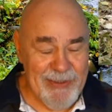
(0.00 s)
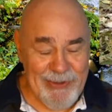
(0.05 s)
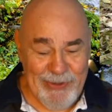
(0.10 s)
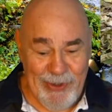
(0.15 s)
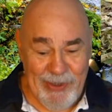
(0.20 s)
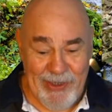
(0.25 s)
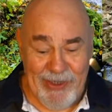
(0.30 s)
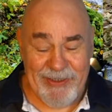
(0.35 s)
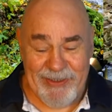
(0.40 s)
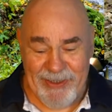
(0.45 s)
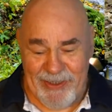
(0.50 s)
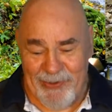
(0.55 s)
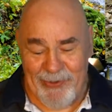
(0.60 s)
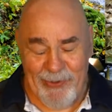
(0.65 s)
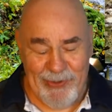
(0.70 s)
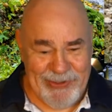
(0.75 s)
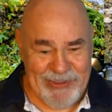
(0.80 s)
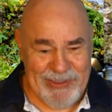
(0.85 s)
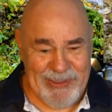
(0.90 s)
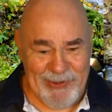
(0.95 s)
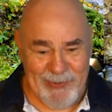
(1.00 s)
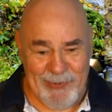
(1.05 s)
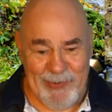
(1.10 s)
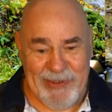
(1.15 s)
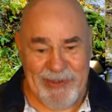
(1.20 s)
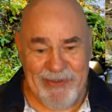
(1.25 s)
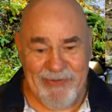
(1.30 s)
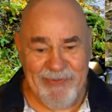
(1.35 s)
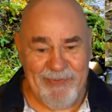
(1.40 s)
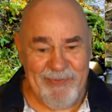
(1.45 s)
so I had to cross this
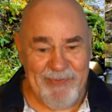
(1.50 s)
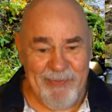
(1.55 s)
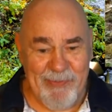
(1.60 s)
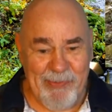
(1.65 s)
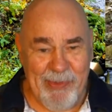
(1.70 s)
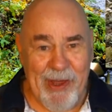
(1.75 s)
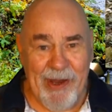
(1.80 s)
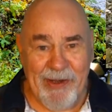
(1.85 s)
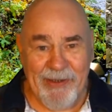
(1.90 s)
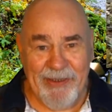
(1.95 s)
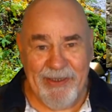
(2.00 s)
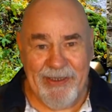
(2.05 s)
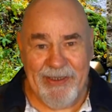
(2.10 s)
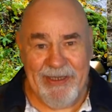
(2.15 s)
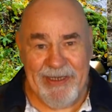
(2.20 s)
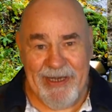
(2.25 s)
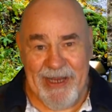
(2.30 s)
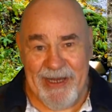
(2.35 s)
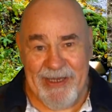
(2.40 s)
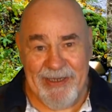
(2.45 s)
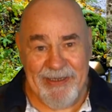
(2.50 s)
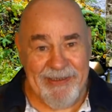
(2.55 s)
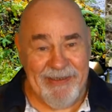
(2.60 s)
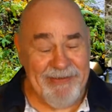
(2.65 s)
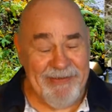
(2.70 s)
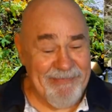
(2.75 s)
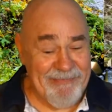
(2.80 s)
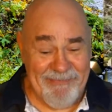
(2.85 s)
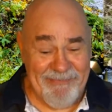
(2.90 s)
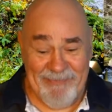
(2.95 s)
wee burn and then
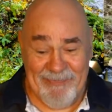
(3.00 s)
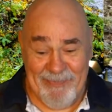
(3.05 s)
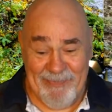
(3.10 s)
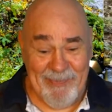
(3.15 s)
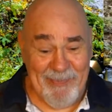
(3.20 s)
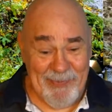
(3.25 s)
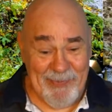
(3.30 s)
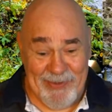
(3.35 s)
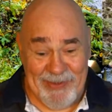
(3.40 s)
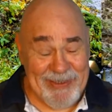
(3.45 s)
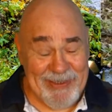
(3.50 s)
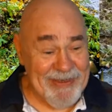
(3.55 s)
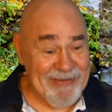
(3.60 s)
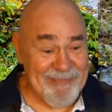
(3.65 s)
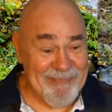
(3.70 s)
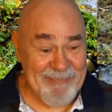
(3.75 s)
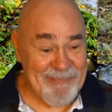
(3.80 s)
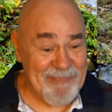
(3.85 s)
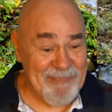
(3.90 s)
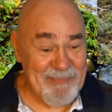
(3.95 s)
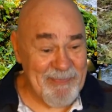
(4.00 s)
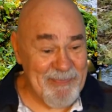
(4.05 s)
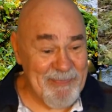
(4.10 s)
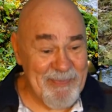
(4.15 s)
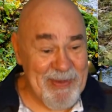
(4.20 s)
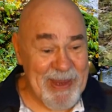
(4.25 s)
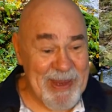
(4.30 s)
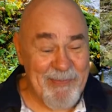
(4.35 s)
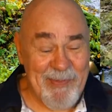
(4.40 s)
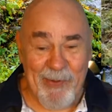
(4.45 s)
can
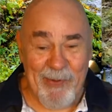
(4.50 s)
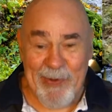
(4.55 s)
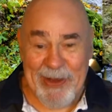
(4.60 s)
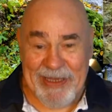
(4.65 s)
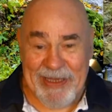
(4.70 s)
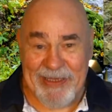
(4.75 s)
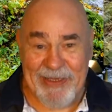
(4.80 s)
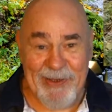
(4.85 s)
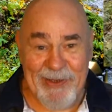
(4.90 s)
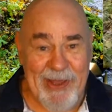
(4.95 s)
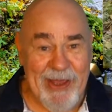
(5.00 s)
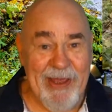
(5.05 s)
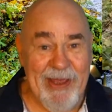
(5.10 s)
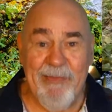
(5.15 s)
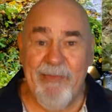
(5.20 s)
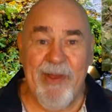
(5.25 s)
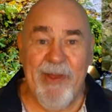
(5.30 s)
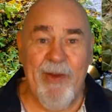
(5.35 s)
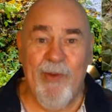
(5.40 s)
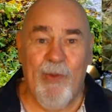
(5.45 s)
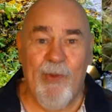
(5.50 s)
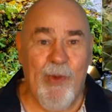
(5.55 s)
make my way to it. But it